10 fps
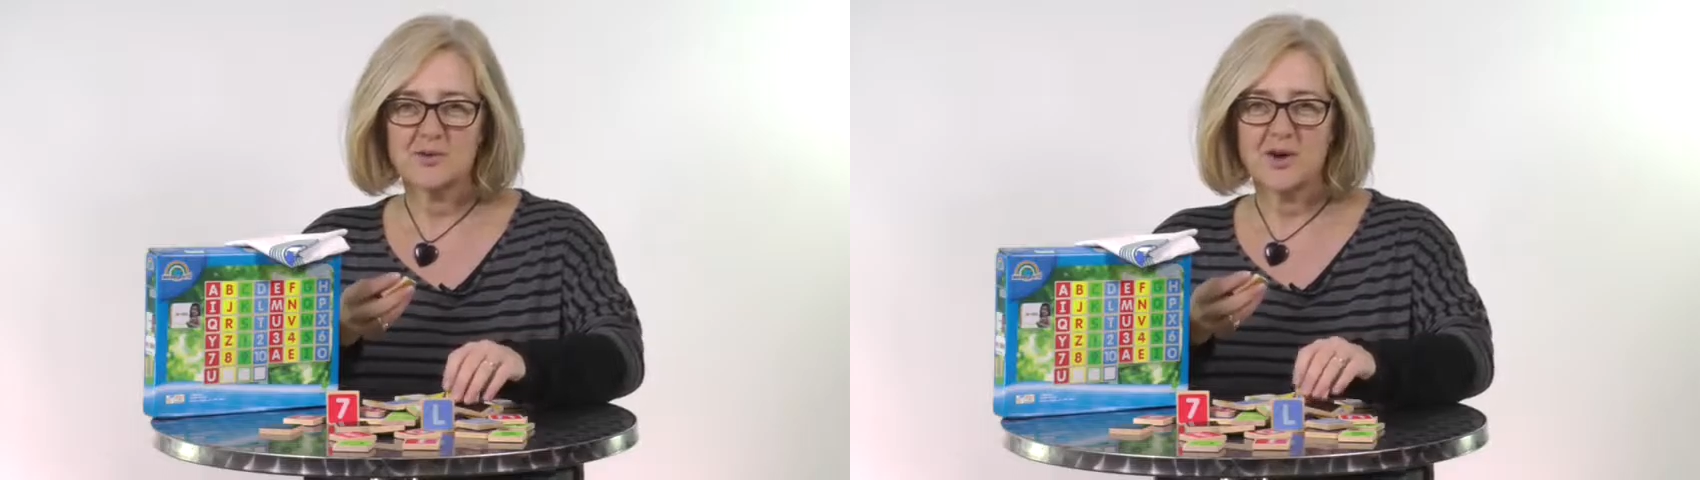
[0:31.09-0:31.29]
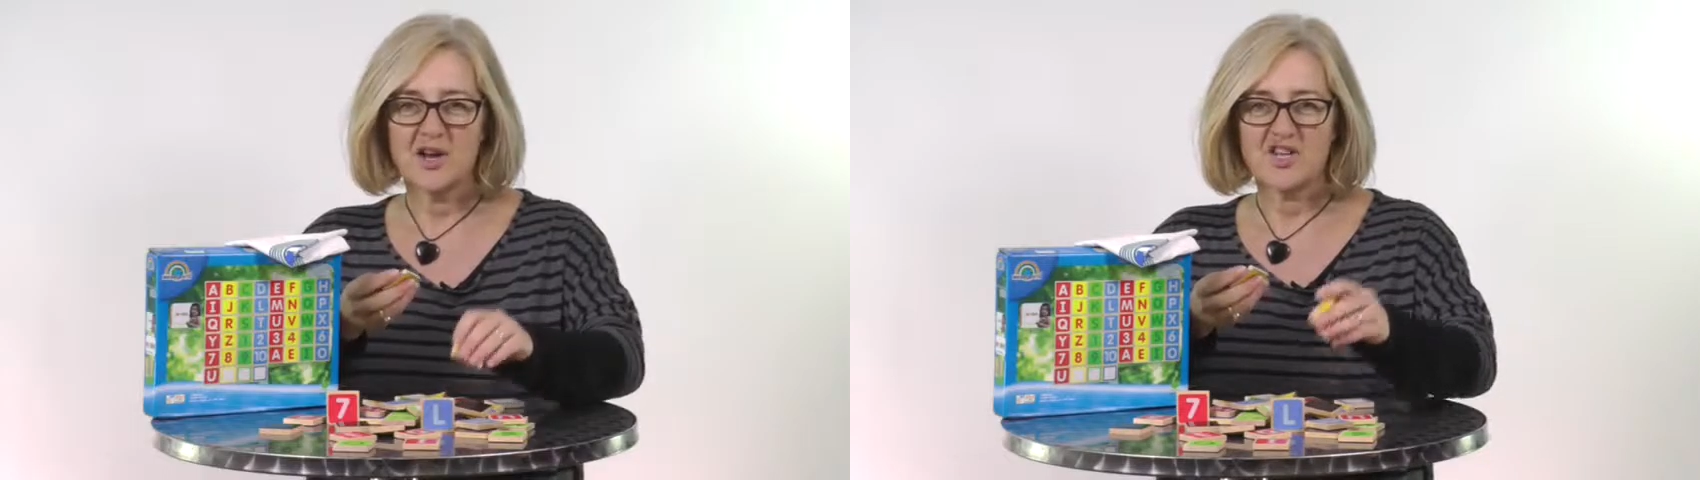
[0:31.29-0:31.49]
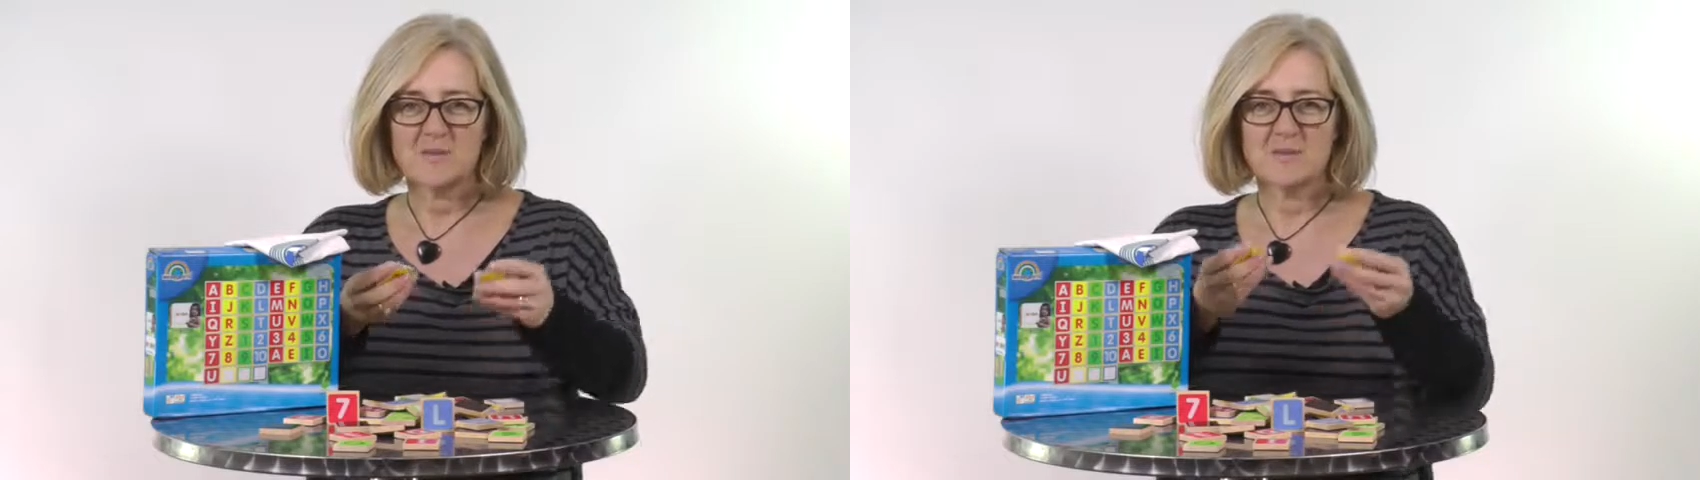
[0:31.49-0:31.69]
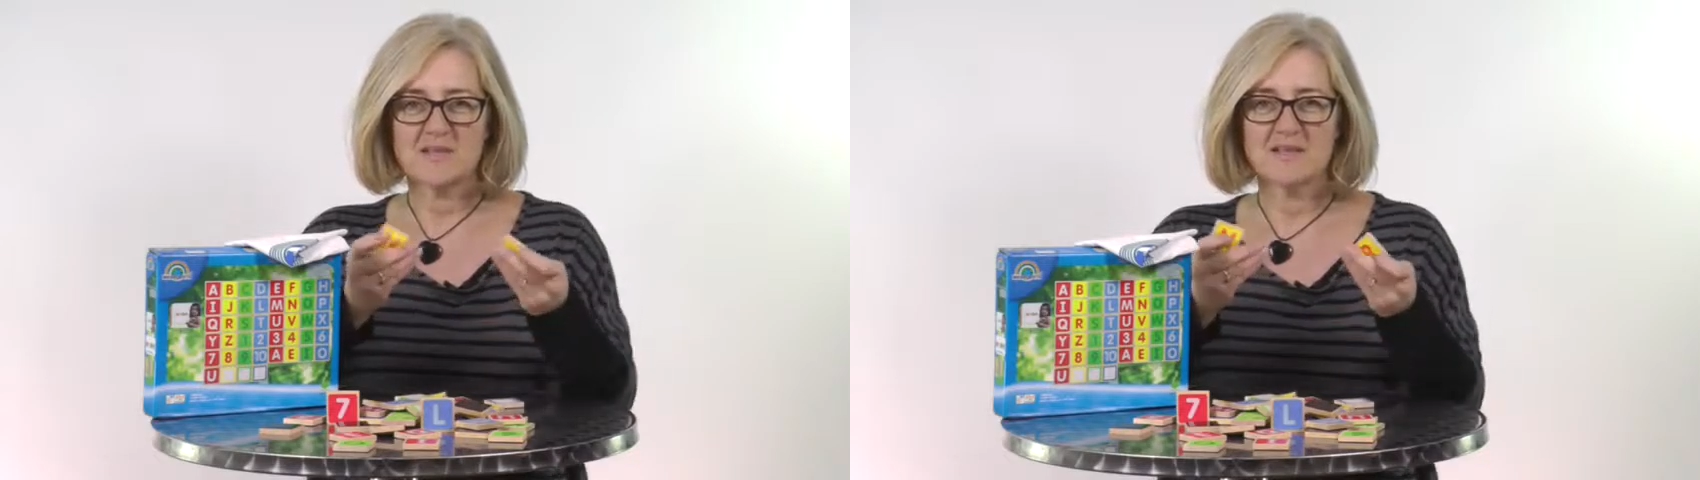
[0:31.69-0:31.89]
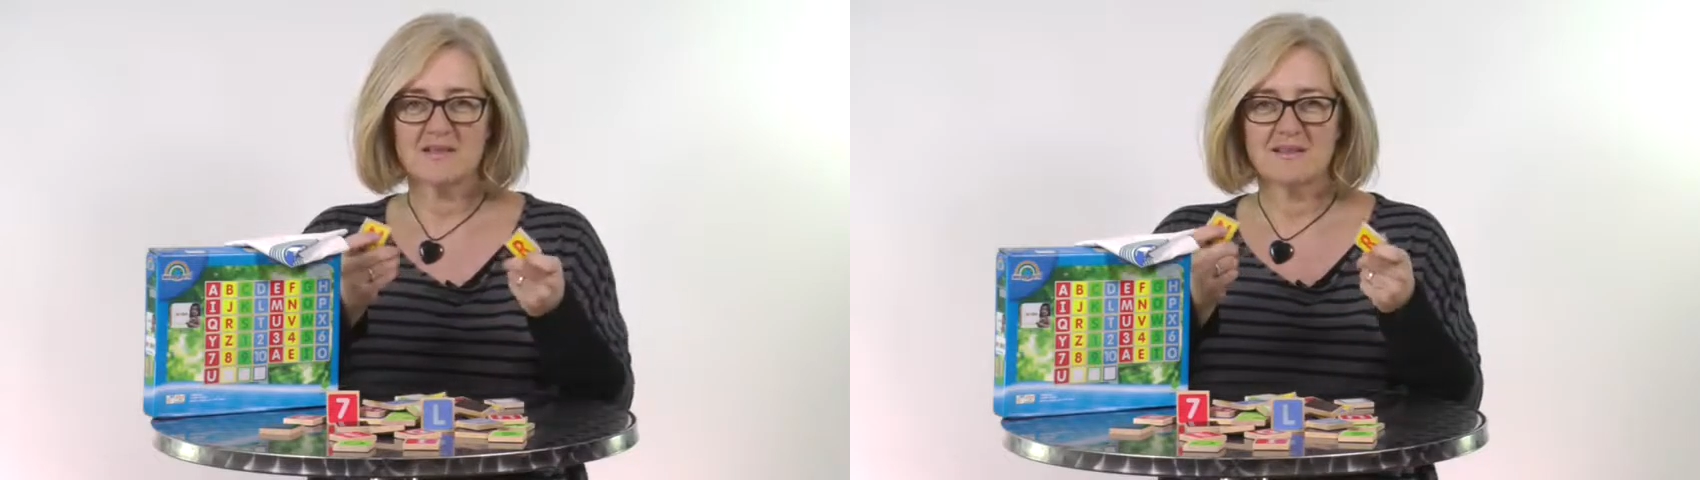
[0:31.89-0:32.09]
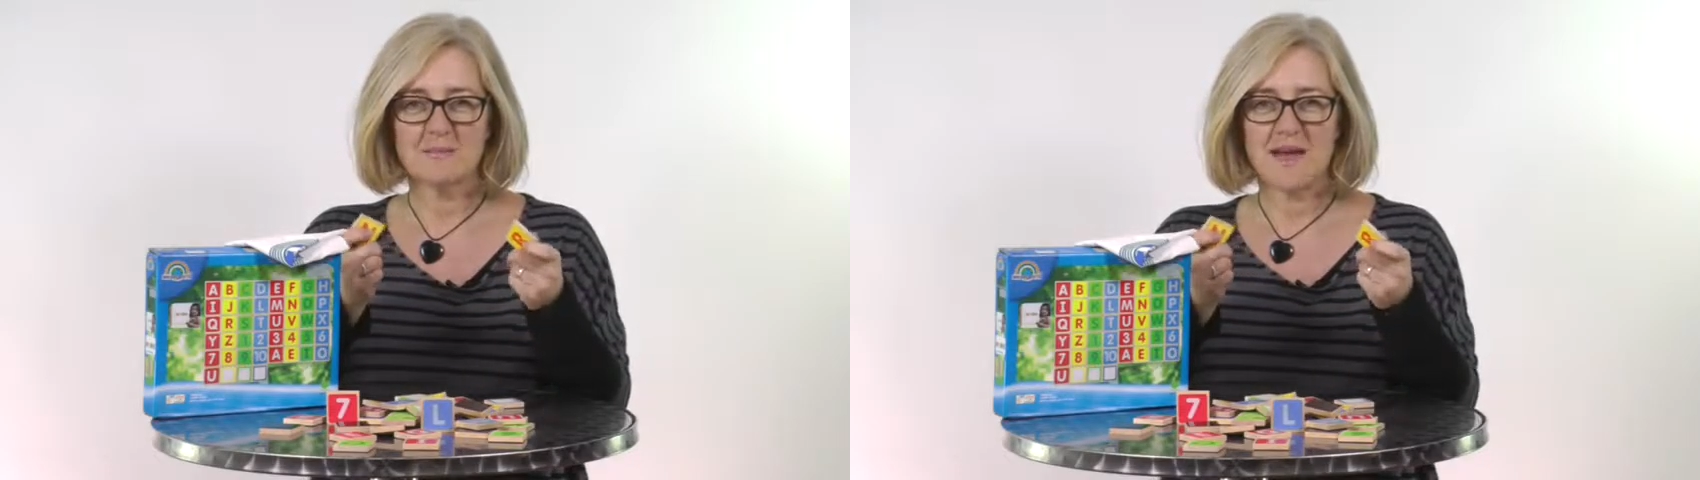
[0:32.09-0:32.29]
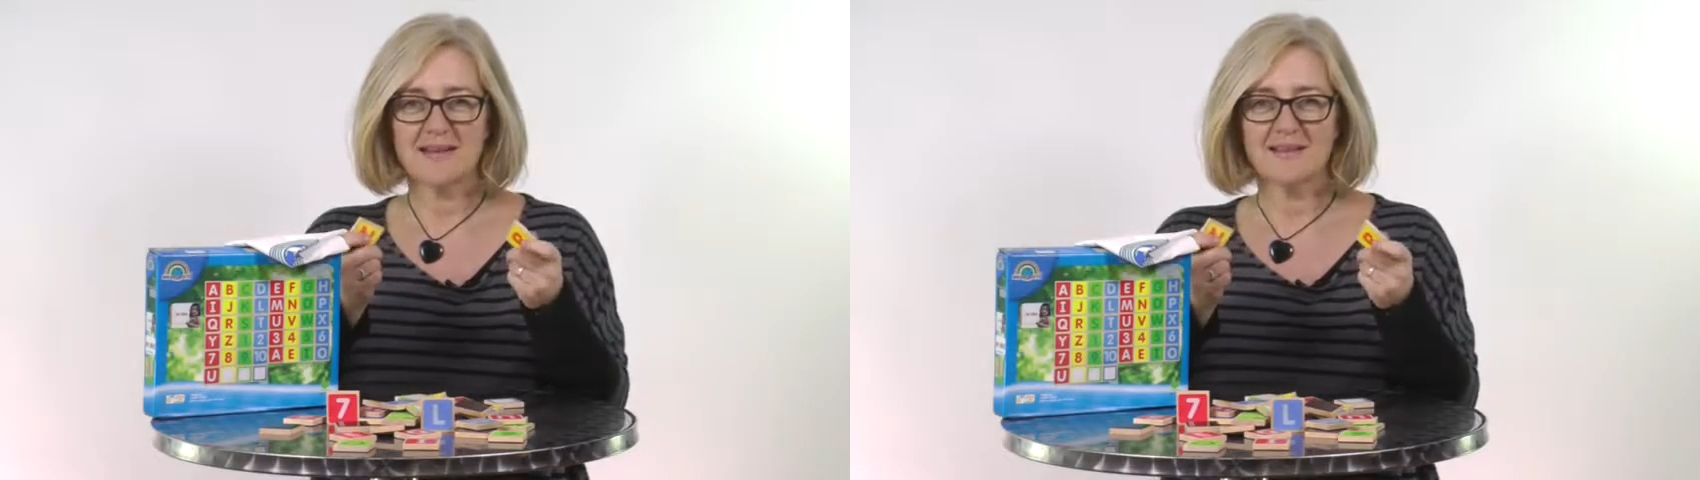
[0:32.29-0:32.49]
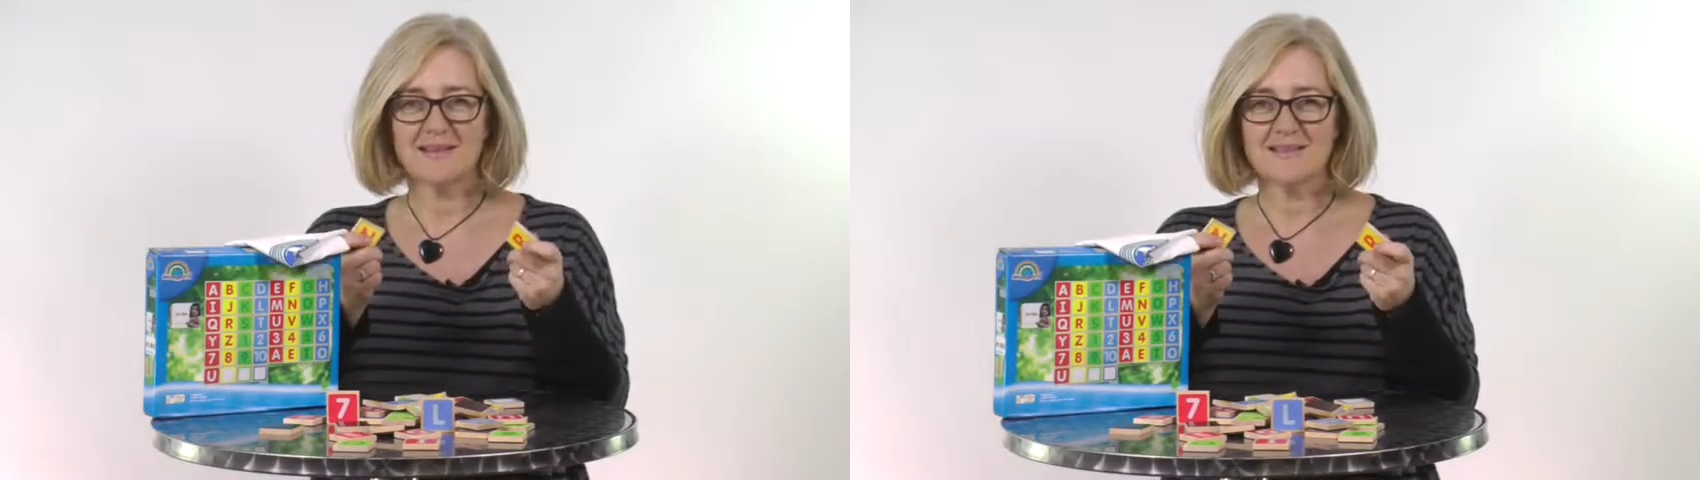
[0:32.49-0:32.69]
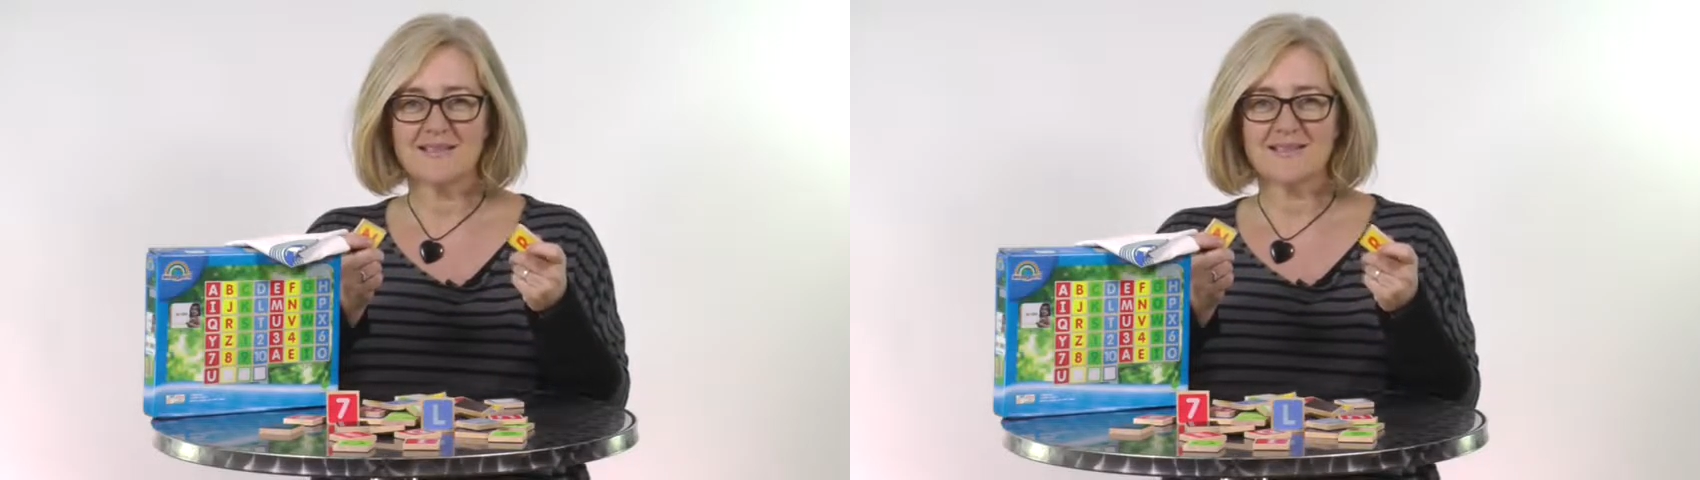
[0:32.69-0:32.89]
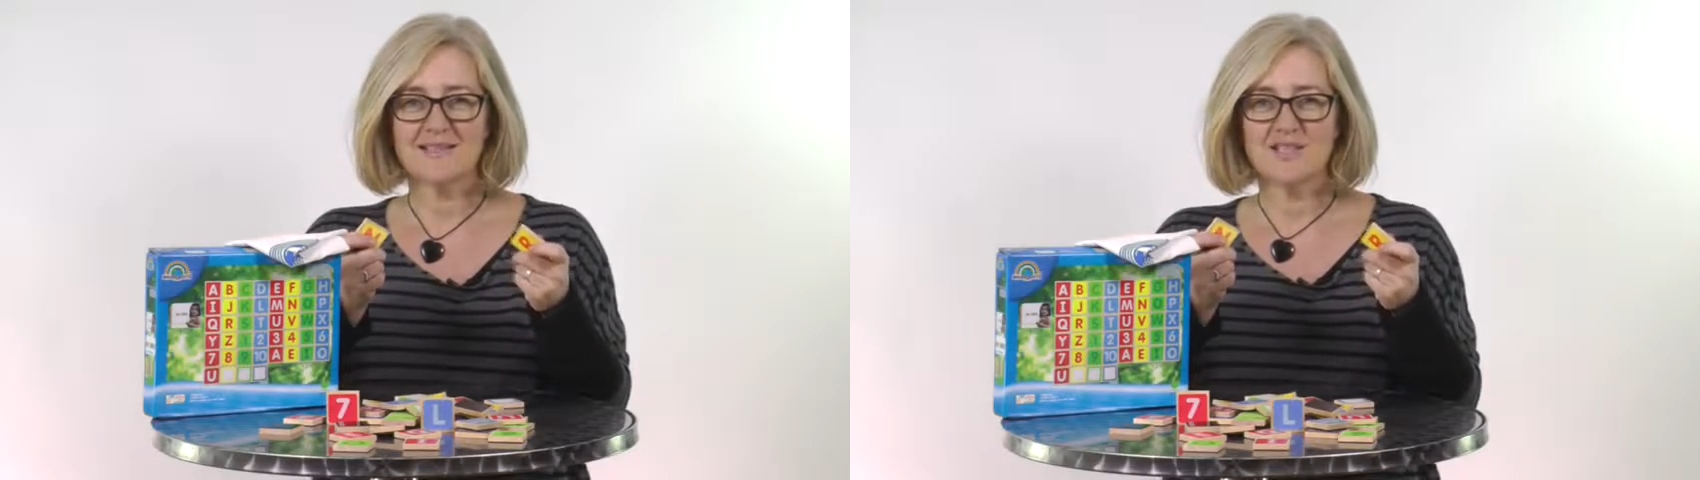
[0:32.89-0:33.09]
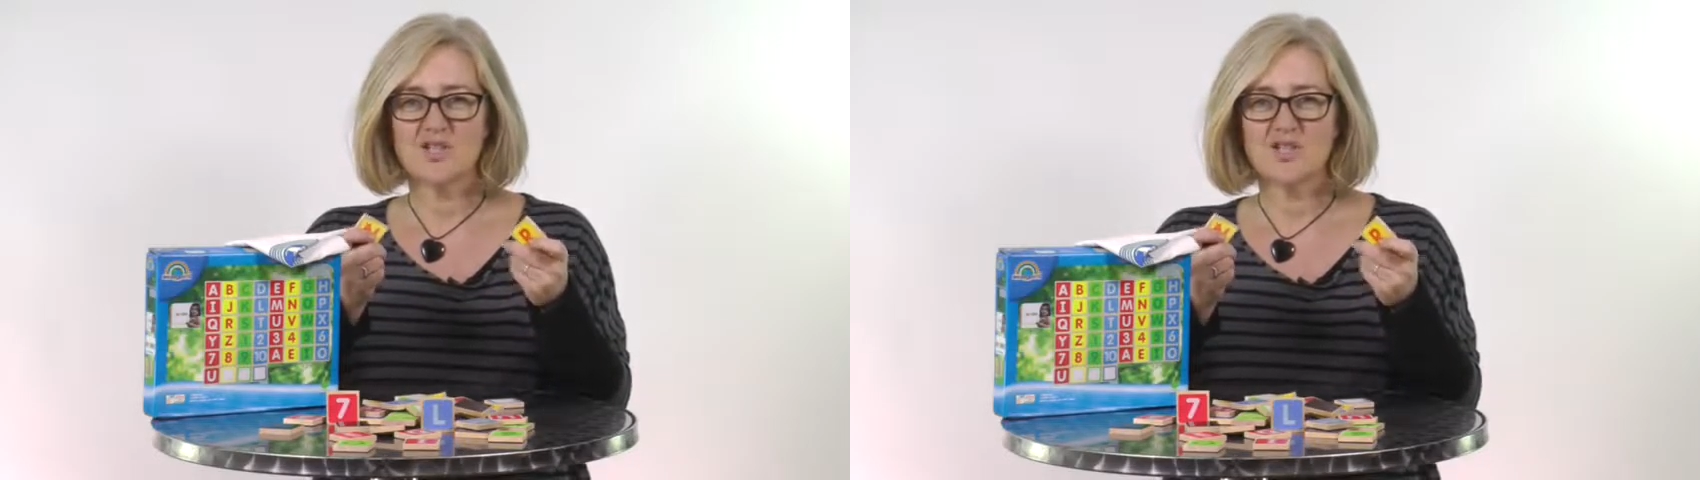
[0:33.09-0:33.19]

grasps the magnets,